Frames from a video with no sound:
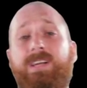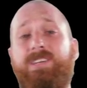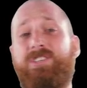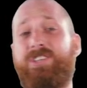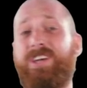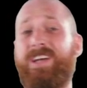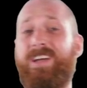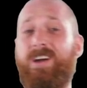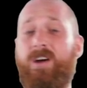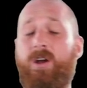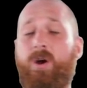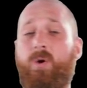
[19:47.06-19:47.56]
like to
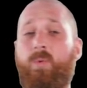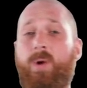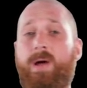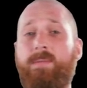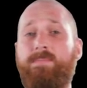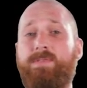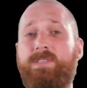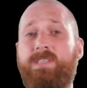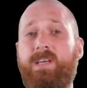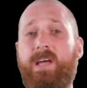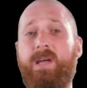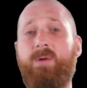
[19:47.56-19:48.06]
check out our
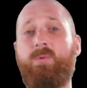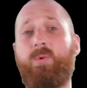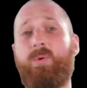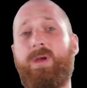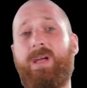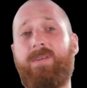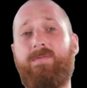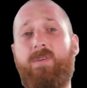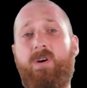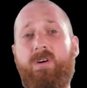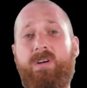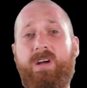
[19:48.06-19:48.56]
website where we
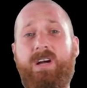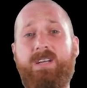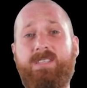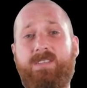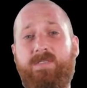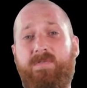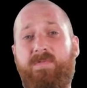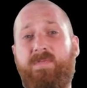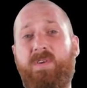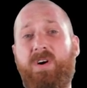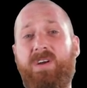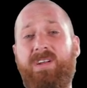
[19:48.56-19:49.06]
have all kinds
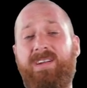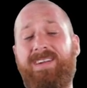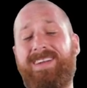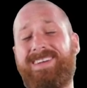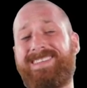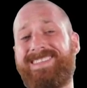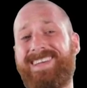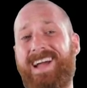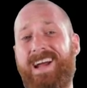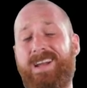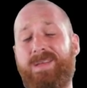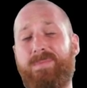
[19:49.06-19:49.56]
of fun and
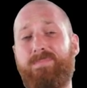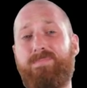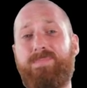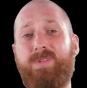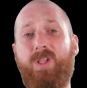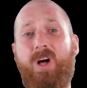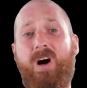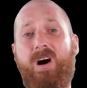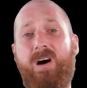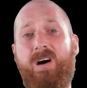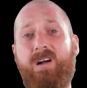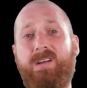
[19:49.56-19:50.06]
exciting
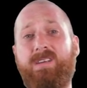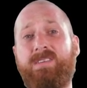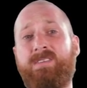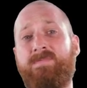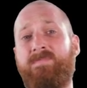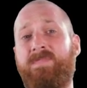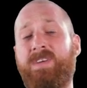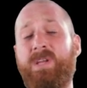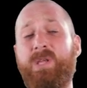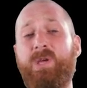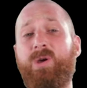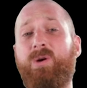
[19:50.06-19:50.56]
blogs,
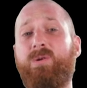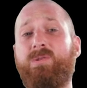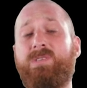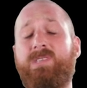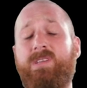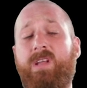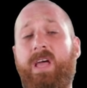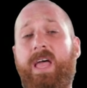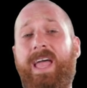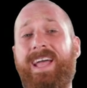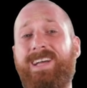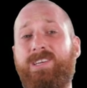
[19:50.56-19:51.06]
videos,
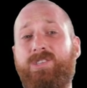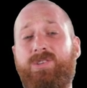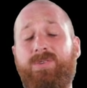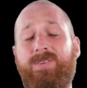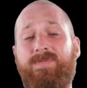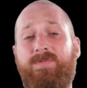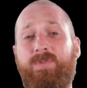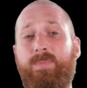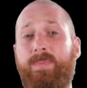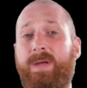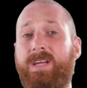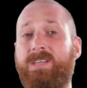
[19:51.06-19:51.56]
and extra
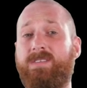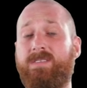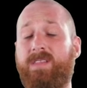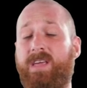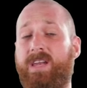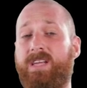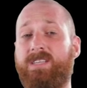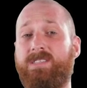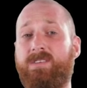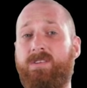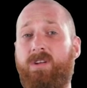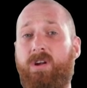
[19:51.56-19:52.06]
information
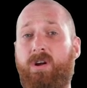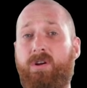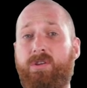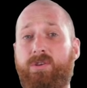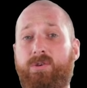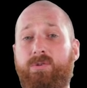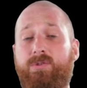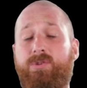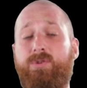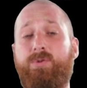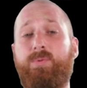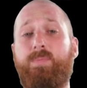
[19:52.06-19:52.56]
that isn't on our
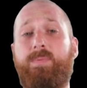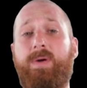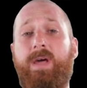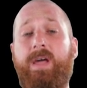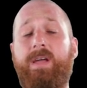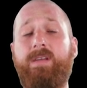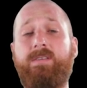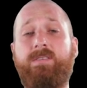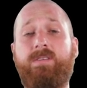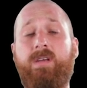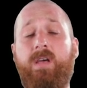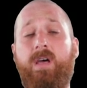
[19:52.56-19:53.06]
YouTube
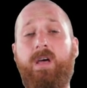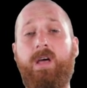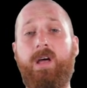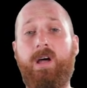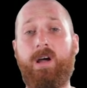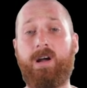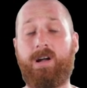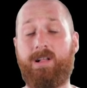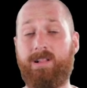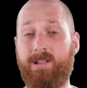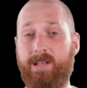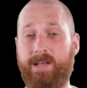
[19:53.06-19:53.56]
page,
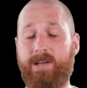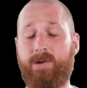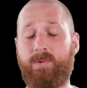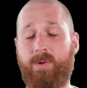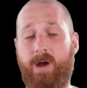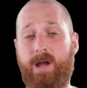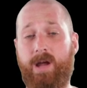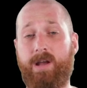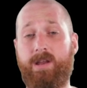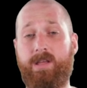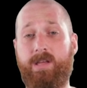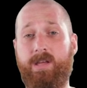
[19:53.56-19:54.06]
click
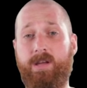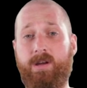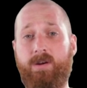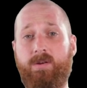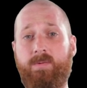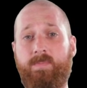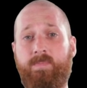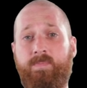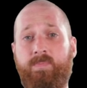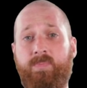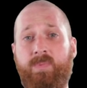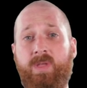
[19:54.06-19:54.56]
right here
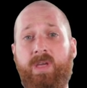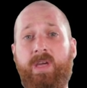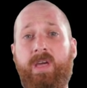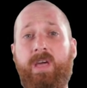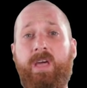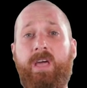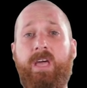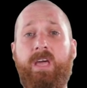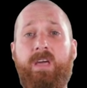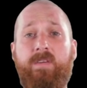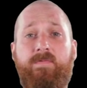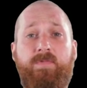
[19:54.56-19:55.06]

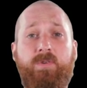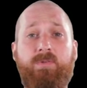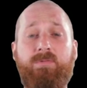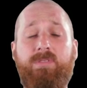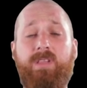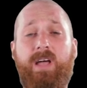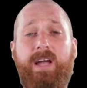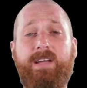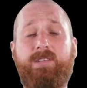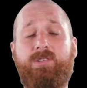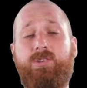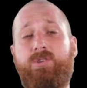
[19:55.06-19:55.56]
if you'd
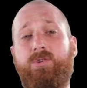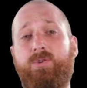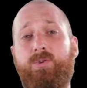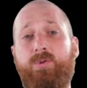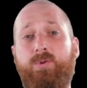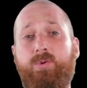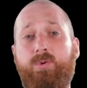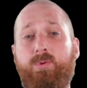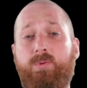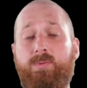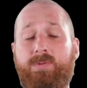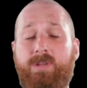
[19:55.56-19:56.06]
like
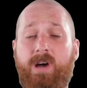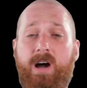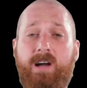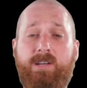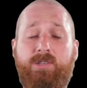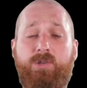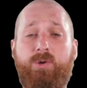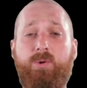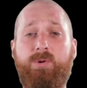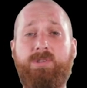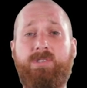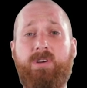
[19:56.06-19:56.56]
to talk
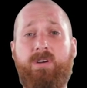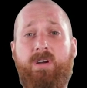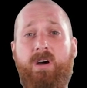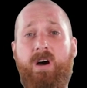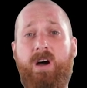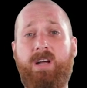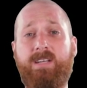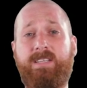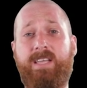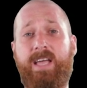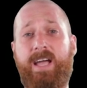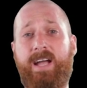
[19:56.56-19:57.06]
to us or
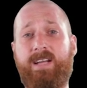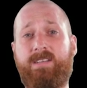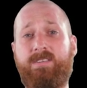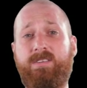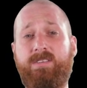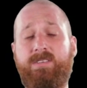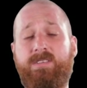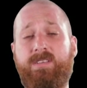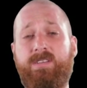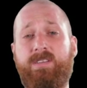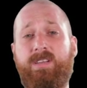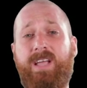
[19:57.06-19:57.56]
contact
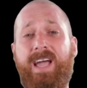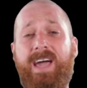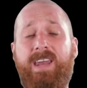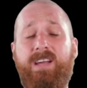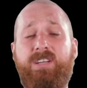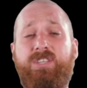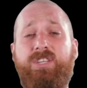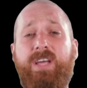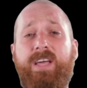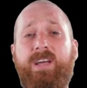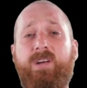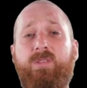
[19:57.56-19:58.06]
us and kind of
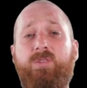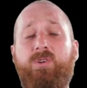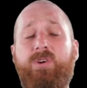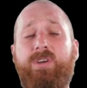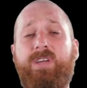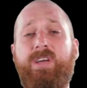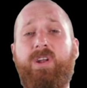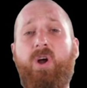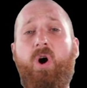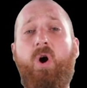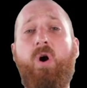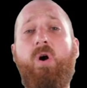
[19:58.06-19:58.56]
take a look
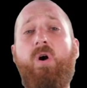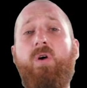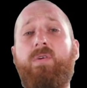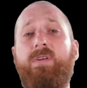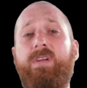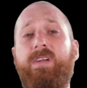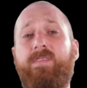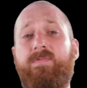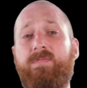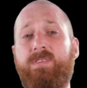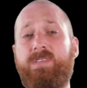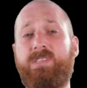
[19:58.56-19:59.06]
at all the
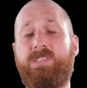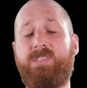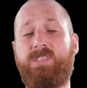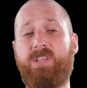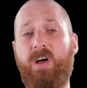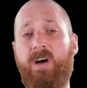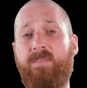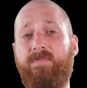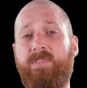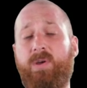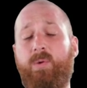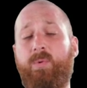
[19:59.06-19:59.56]
different
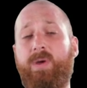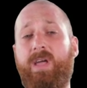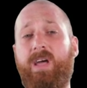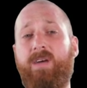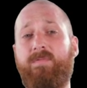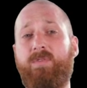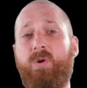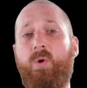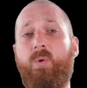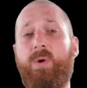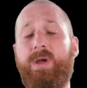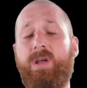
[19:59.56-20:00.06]
stuff that we
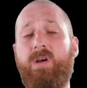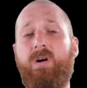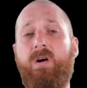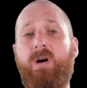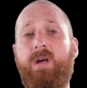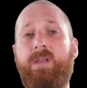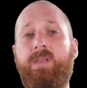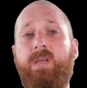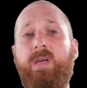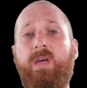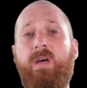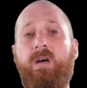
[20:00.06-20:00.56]
have going
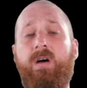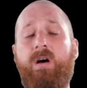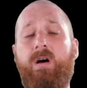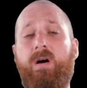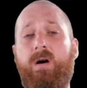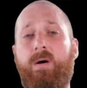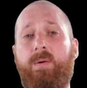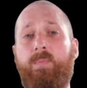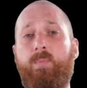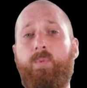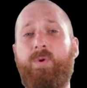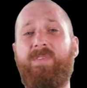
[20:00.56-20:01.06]
on,
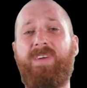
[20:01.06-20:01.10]
um,